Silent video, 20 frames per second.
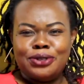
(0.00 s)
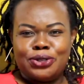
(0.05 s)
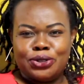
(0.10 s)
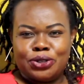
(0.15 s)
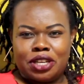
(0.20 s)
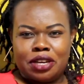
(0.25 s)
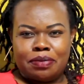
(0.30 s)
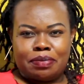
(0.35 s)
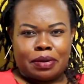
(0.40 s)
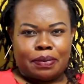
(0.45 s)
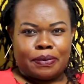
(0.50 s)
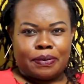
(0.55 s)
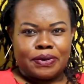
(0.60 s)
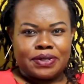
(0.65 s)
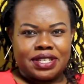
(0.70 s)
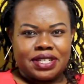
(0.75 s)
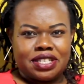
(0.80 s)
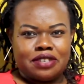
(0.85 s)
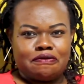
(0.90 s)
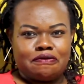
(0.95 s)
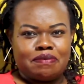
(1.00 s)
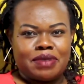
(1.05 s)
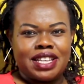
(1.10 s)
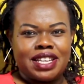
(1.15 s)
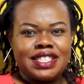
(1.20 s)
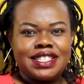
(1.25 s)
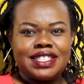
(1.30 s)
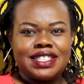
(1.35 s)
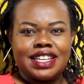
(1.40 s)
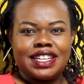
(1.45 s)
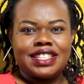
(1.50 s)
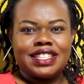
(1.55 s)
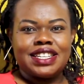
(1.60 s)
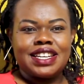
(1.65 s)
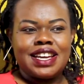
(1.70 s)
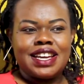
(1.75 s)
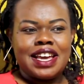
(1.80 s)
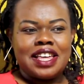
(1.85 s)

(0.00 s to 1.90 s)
do you keep a positive mindset?